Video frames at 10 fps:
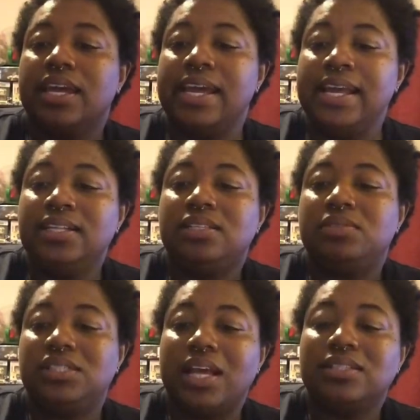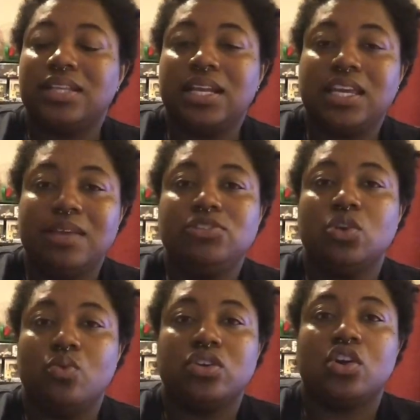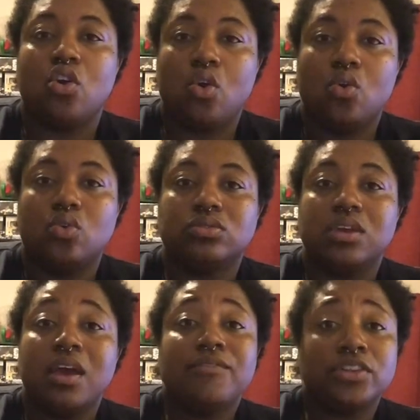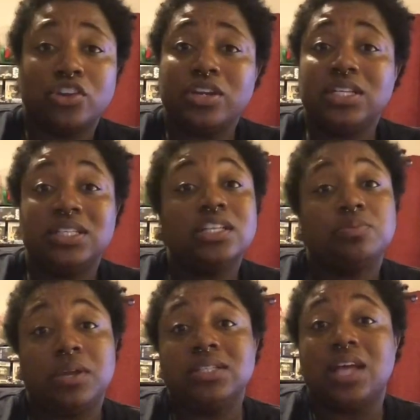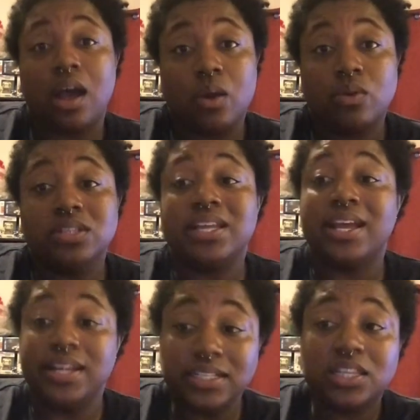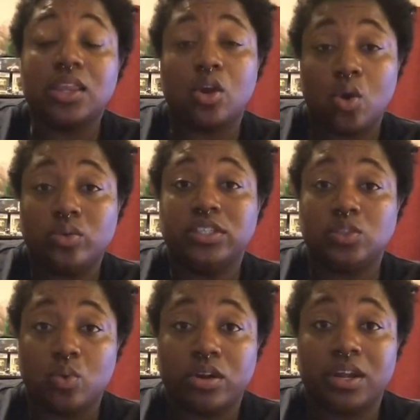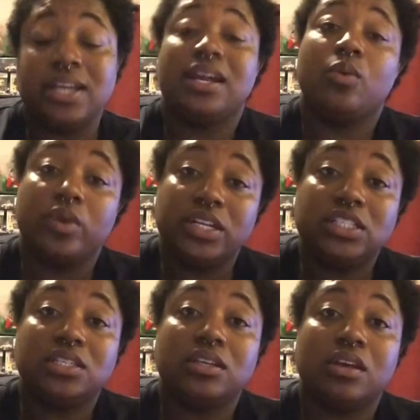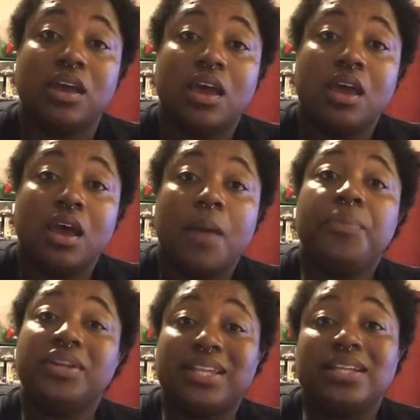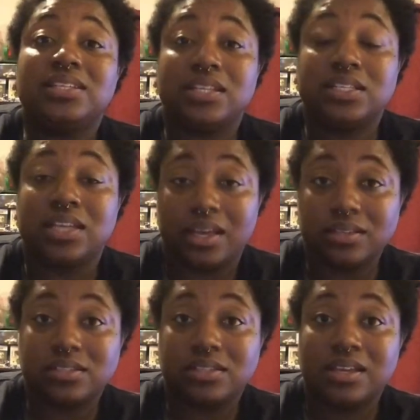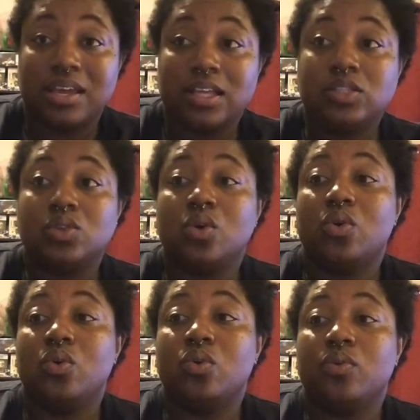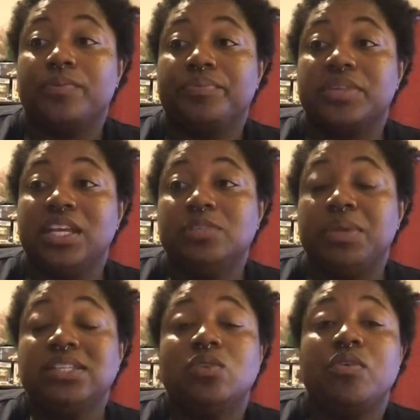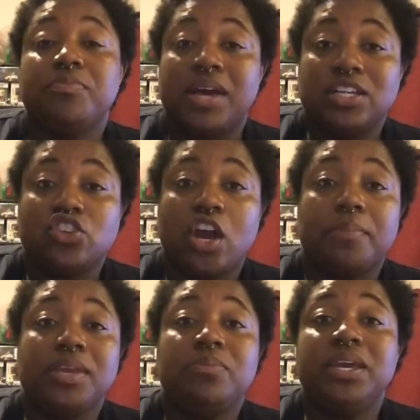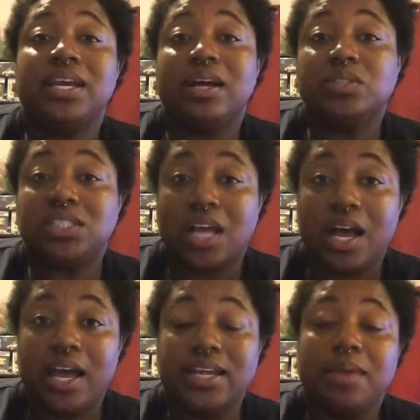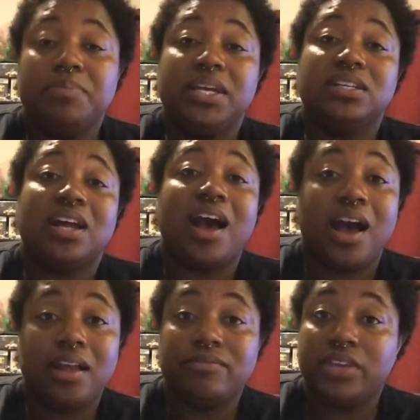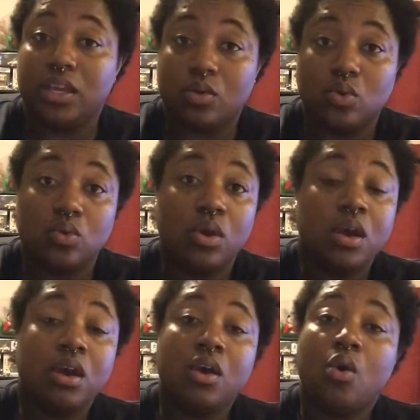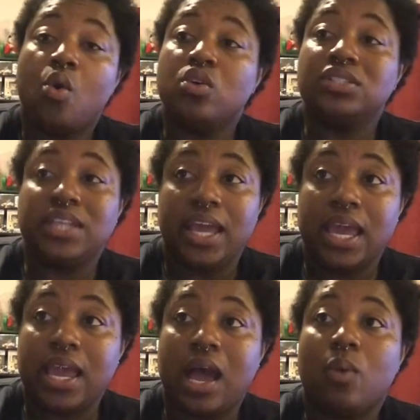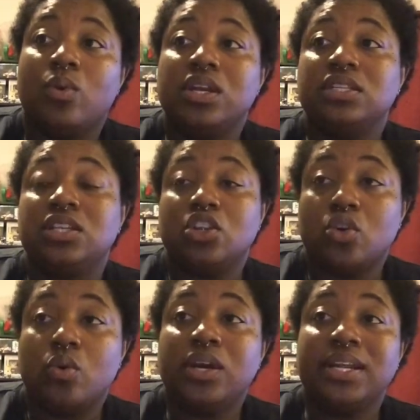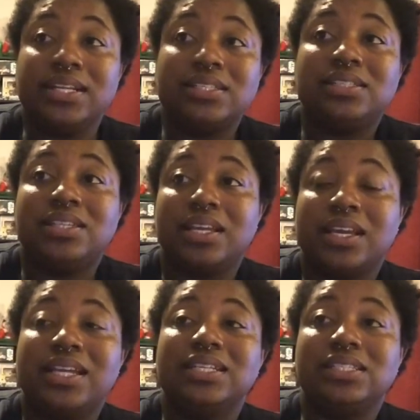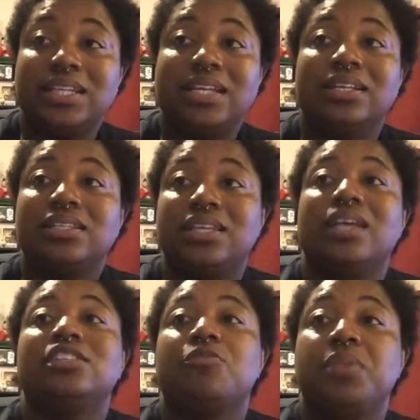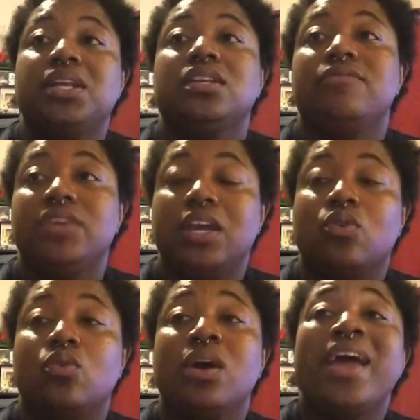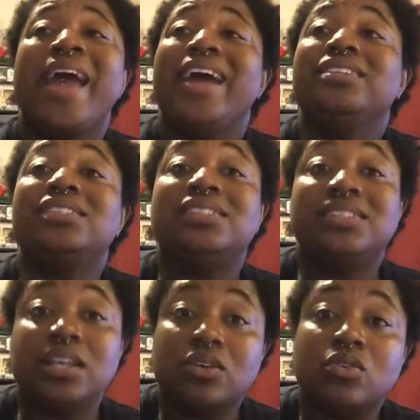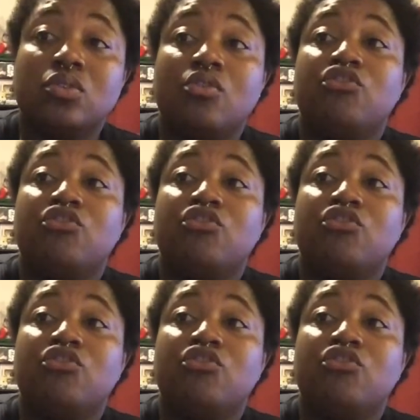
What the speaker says: it says that it keeps your water cold for 36 plus hours, and it's the coldest water. And I wanted to put that to the test. So, especially with my job, me being outside and being in a hot vehicle all day, I wanted to know, can it stand the test of being in the vehicle and still